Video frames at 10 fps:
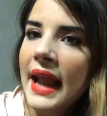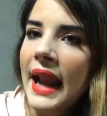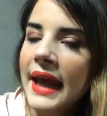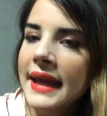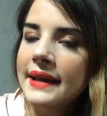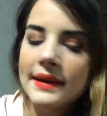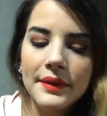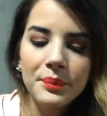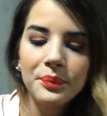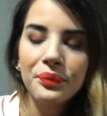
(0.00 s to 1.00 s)
I like it.
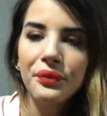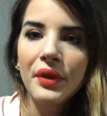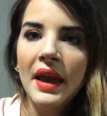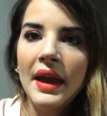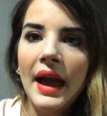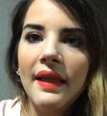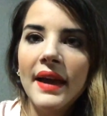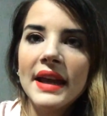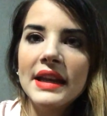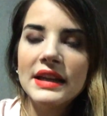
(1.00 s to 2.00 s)
I
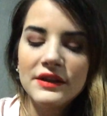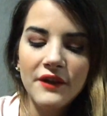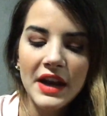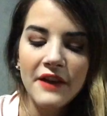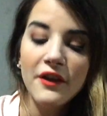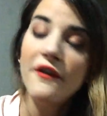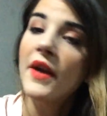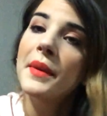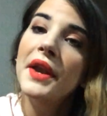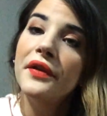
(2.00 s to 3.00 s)
like it, and it's fun. I feel
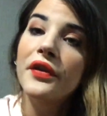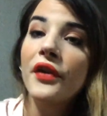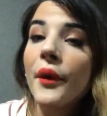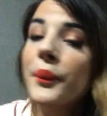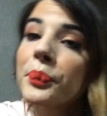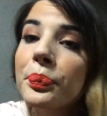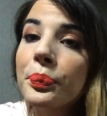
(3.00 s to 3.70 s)
feminine, so...